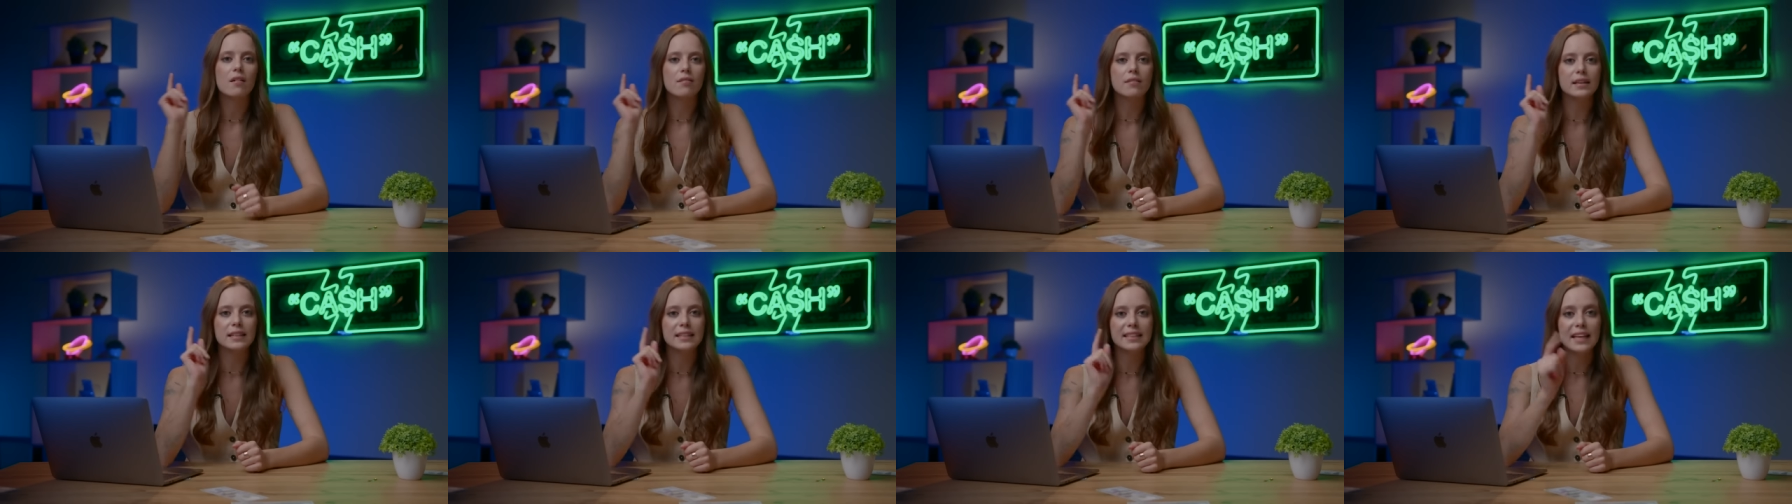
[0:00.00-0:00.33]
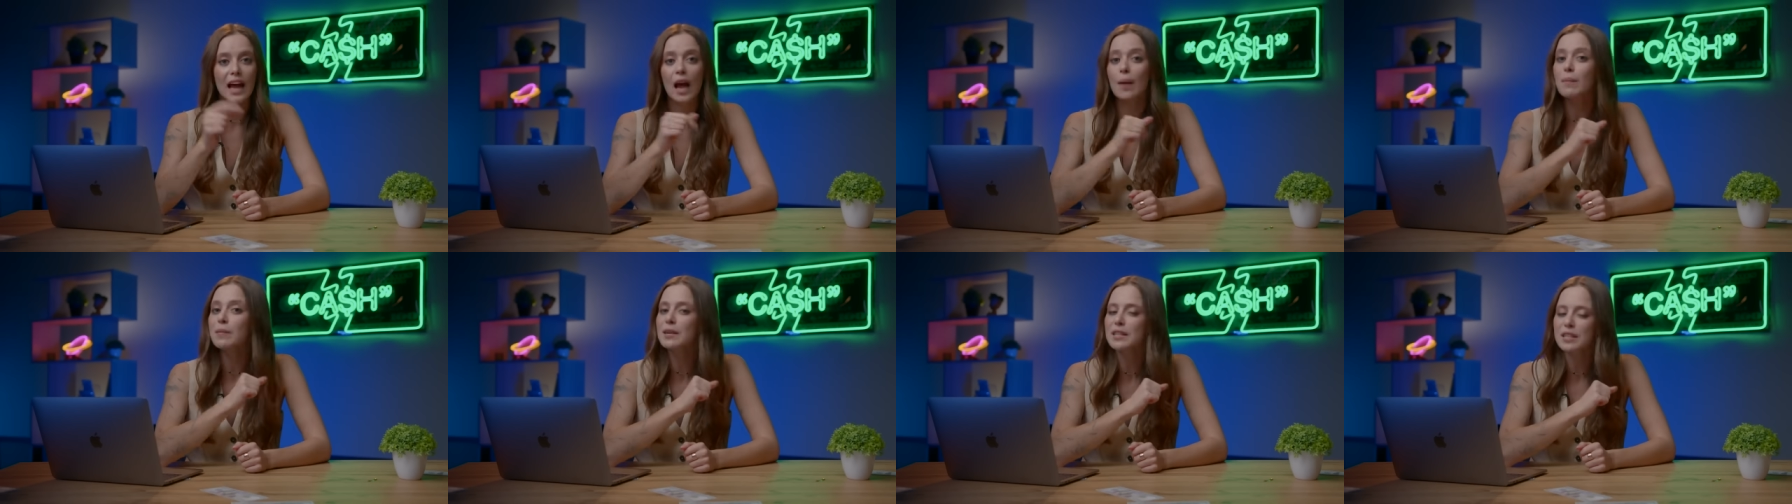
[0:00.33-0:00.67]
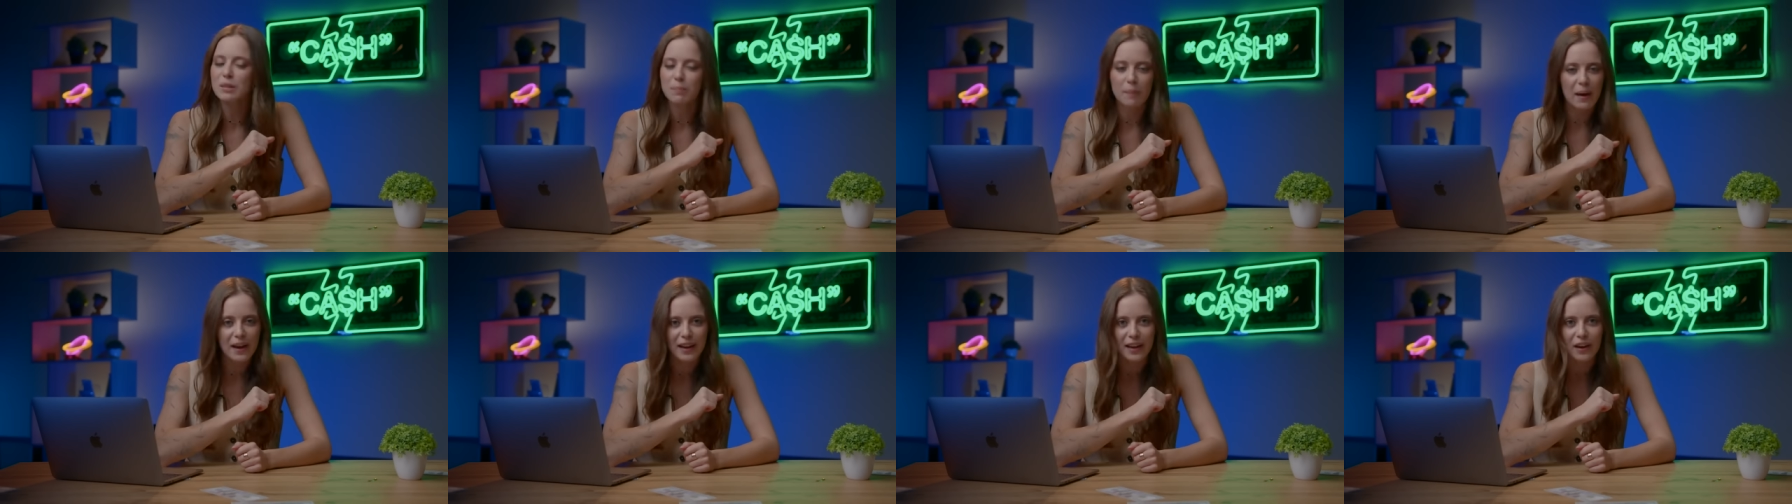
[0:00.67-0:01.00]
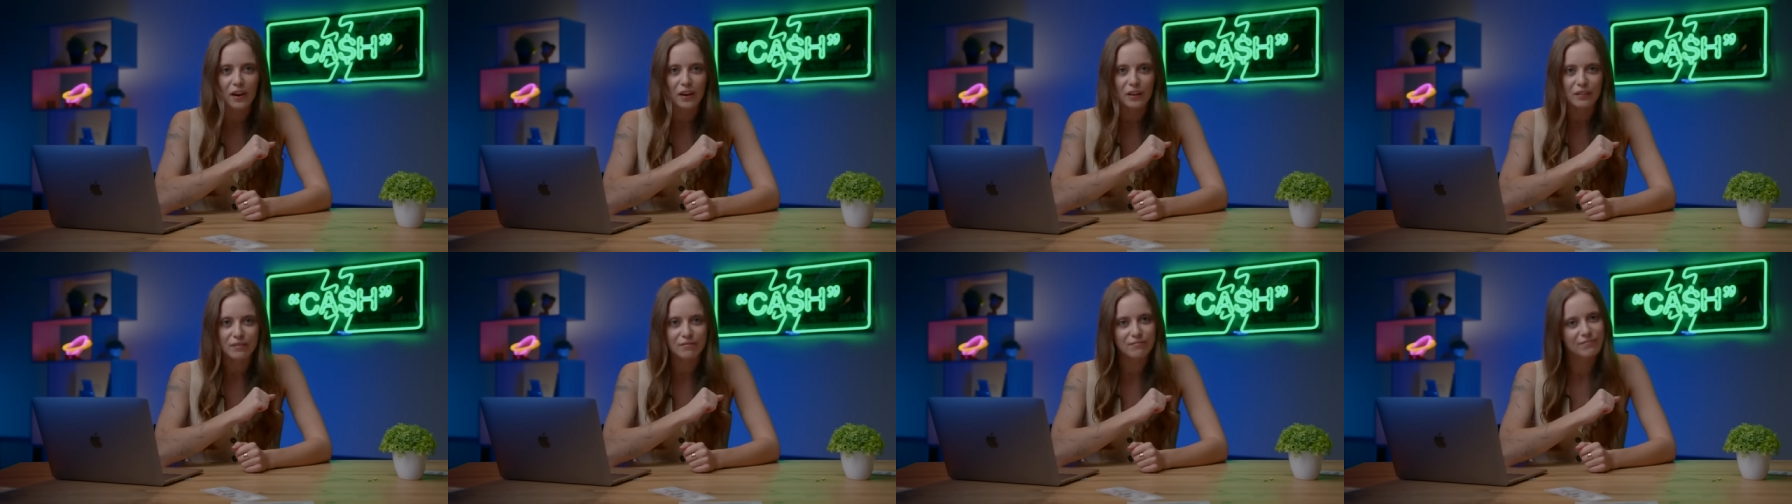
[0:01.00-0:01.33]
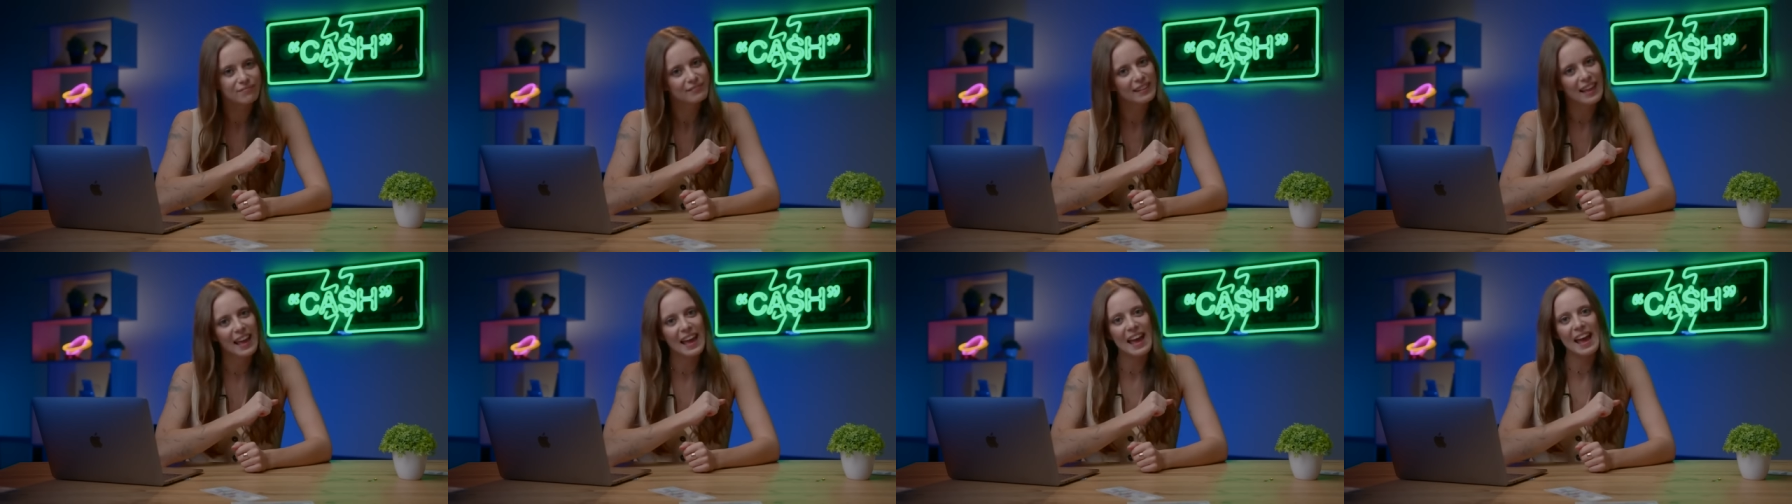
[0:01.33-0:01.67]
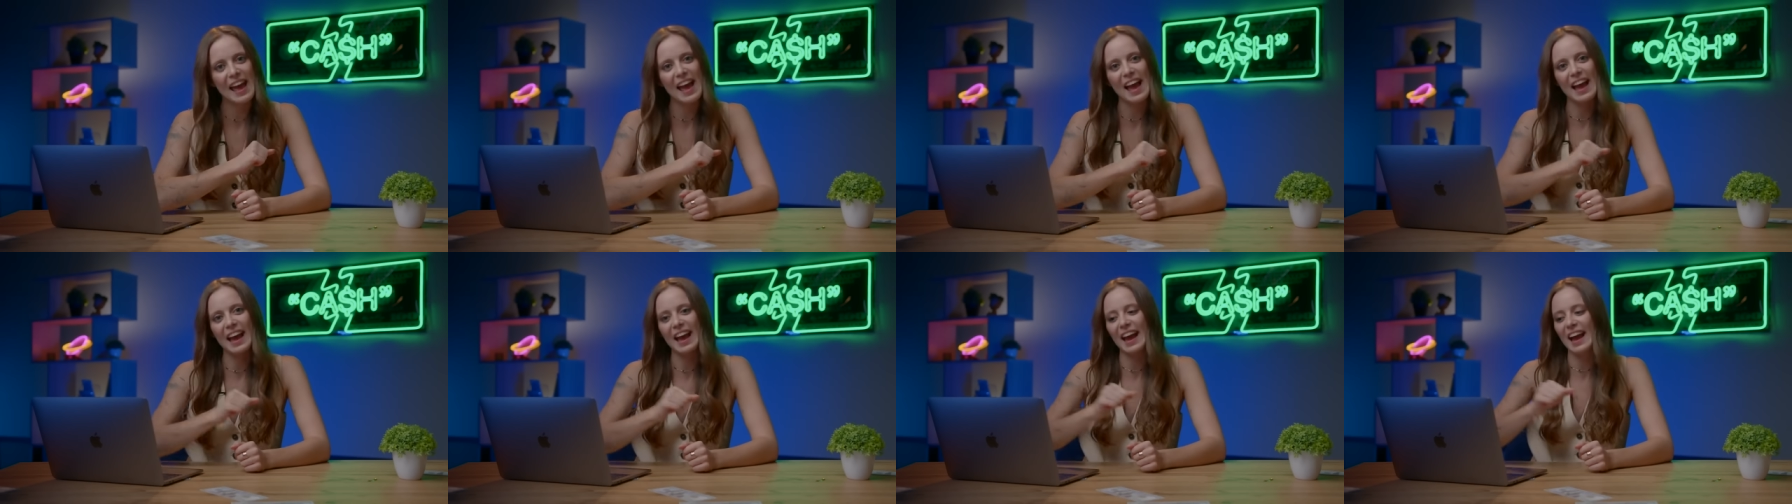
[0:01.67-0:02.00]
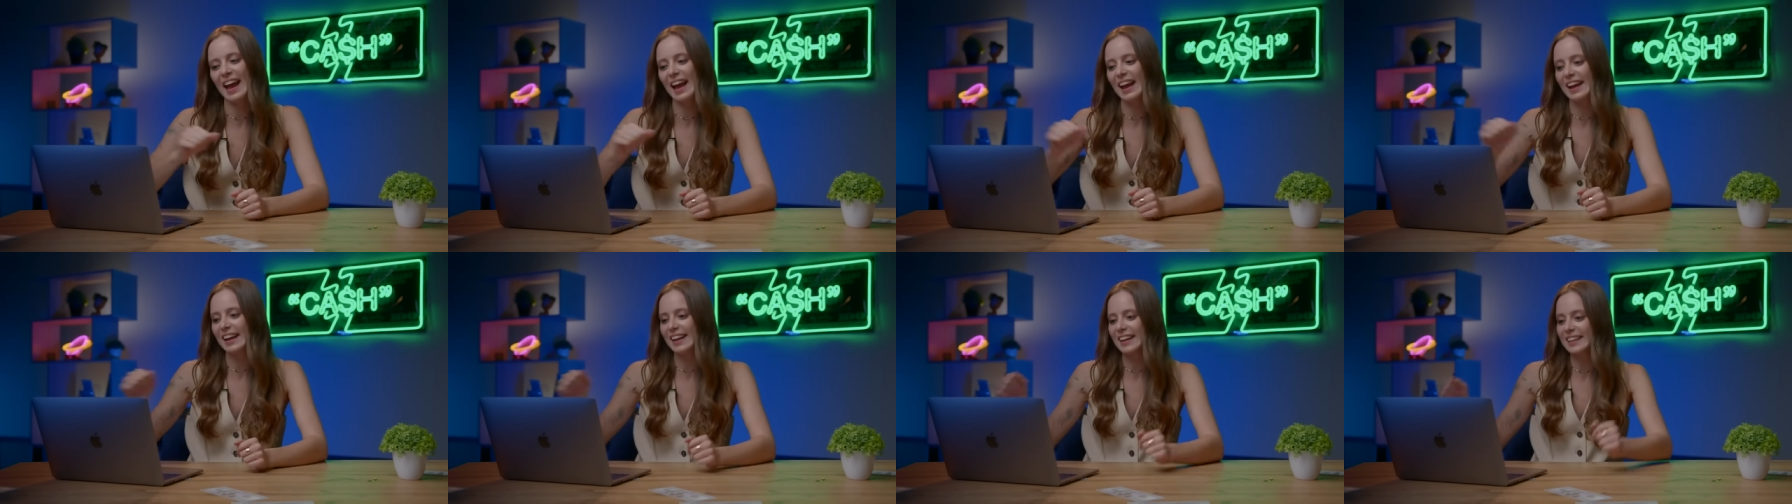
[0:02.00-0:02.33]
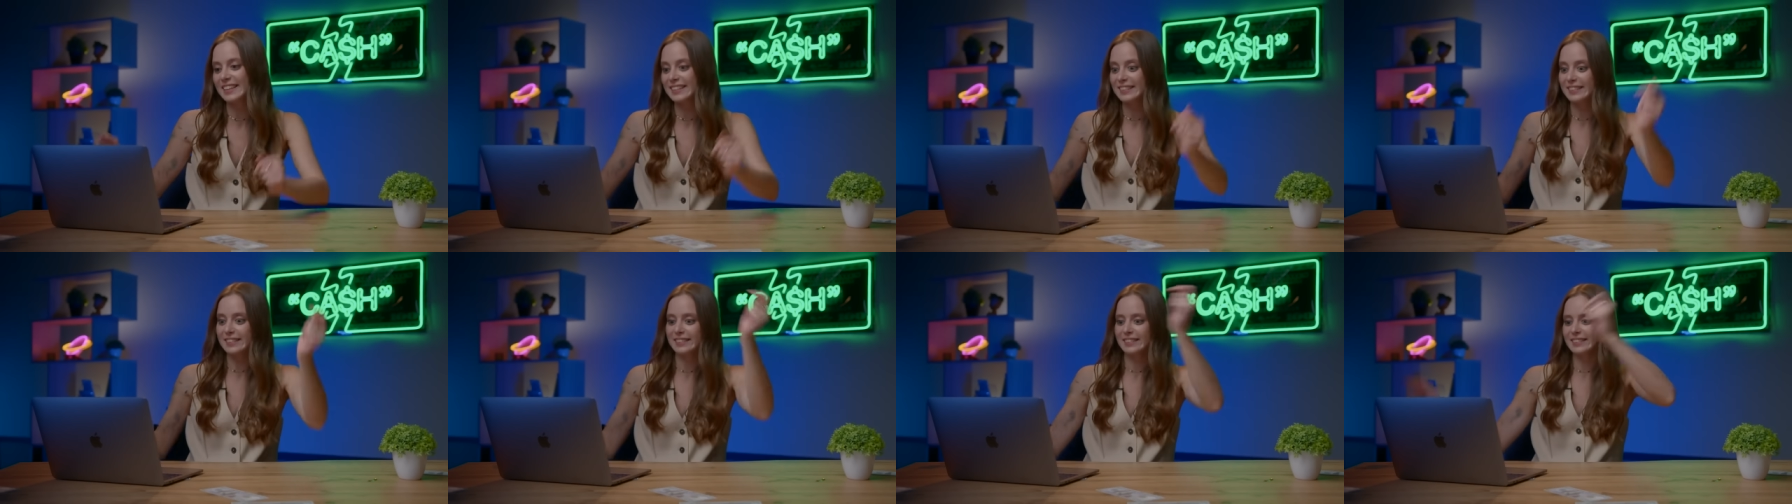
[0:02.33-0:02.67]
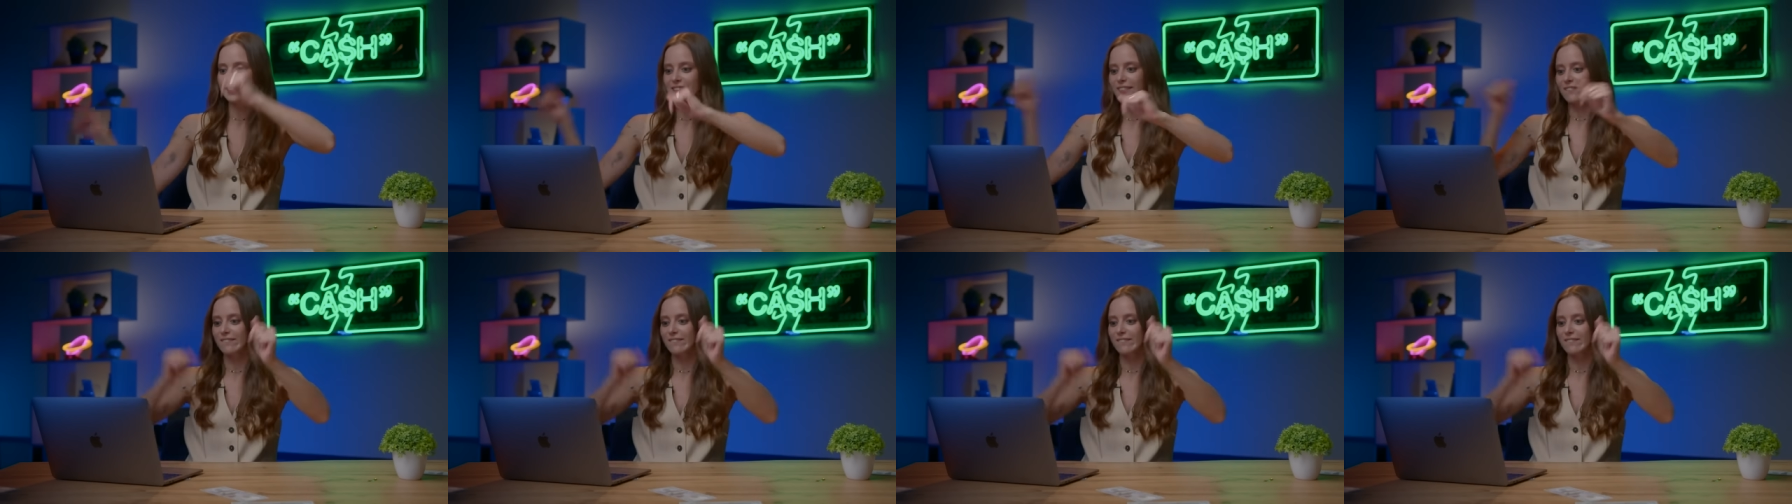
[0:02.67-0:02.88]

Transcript: The timer is back on and...